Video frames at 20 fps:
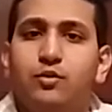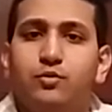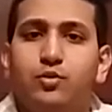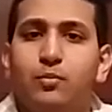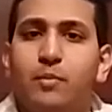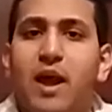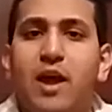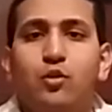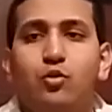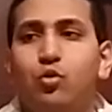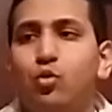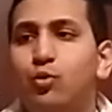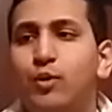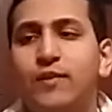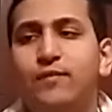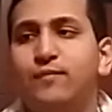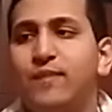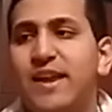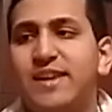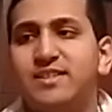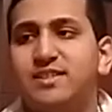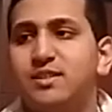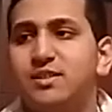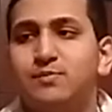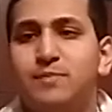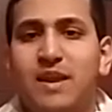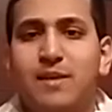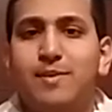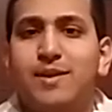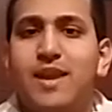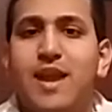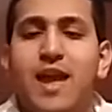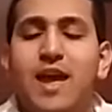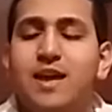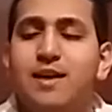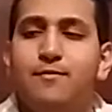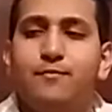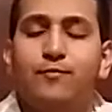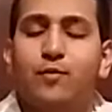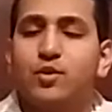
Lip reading: No matter who he faces, maybe him